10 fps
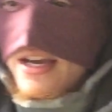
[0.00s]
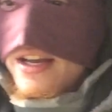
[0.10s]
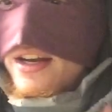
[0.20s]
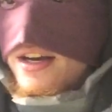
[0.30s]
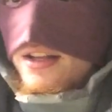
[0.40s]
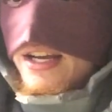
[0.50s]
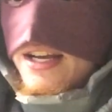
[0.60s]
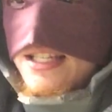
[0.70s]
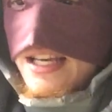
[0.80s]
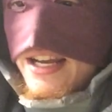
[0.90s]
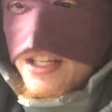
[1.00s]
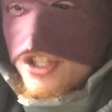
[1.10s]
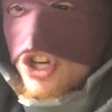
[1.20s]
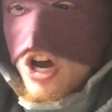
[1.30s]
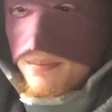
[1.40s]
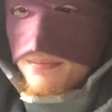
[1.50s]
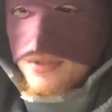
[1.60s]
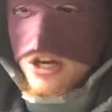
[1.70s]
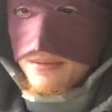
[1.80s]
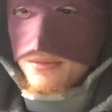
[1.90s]
And like I said, it can stop
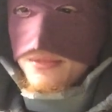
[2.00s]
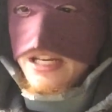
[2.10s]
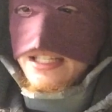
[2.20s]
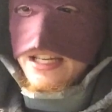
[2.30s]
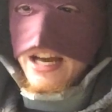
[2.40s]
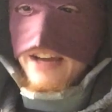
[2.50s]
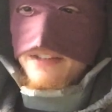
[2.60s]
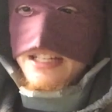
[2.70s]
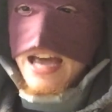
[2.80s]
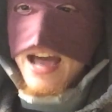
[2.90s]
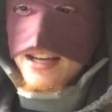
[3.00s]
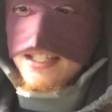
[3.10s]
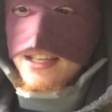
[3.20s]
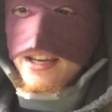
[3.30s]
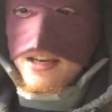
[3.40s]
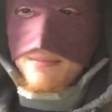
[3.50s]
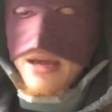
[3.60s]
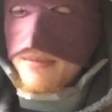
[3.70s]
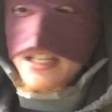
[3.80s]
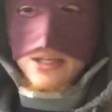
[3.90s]
some decent knife attacks.
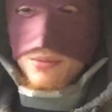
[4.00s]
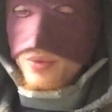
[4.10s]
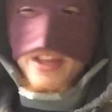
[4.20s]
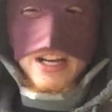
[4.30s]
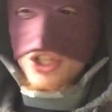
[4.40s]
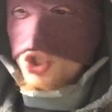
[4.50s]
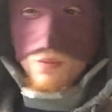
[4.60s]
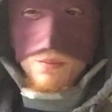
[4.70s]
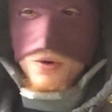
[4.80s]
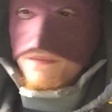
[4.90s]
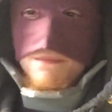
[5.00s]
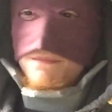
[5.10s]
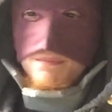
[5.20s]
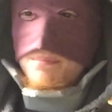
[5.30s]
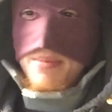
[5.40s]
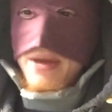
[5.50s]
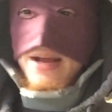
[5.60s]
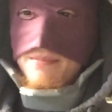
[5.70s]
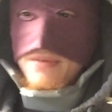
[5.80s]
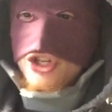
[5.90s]
Maybe someone with like a super
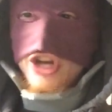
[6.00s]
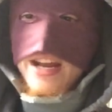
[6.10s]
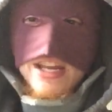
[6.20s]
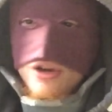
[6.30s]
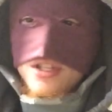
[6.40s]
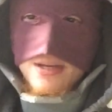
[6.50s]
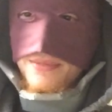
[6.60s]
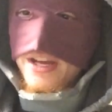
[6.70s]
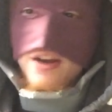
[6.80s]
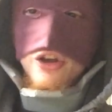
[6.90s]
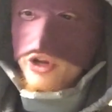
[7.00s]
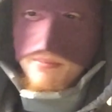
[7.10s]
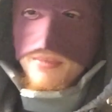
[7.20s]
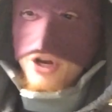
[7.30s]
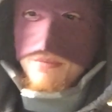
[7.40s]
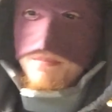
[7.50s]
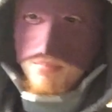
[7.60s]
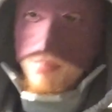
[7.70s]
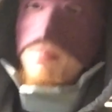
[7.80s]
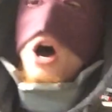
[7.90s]
big machete or something could
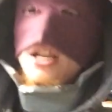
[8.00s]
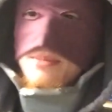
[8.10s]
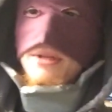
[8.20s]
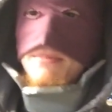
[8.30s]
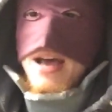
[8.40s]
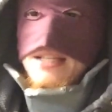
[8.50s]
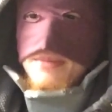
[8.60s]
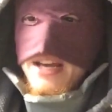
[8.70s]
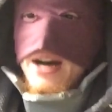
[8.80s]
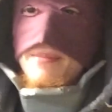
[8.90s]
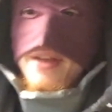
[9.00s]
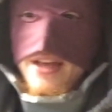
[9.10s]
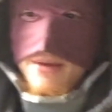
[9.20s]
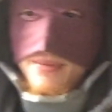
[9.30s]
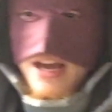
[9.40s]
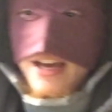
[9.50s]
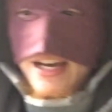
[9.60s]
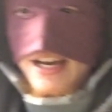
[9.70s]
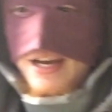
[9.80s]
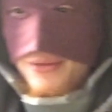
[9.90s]
possibly mess me up, but
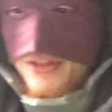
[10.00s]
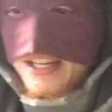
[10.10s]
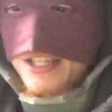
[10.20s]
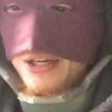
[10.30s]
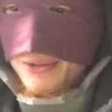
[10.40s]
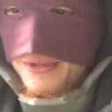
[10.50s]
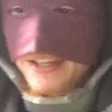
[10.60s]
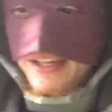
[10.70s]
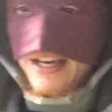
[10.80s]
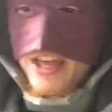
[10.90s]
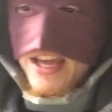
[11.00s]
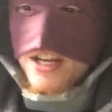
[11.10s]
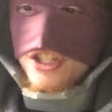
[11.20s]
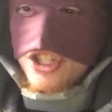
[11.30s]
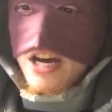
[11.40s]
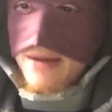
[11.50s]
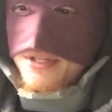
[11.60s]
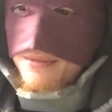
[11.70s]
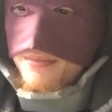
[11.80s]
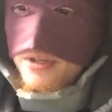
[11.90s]
I don't think so. I think it could stop
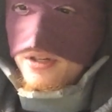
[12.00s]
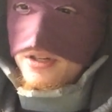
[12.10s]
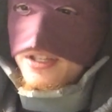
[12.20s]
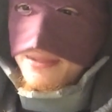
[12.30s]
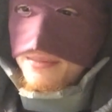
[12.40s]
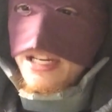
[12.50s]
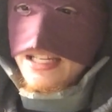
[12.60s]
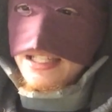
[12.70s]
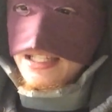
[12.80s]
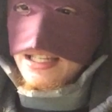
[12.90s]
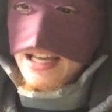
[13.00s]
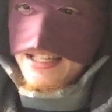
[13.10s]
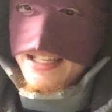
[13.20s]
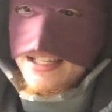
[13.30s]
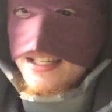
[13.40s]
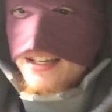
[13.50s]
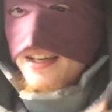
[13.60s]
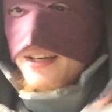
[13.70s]
some some decent slices.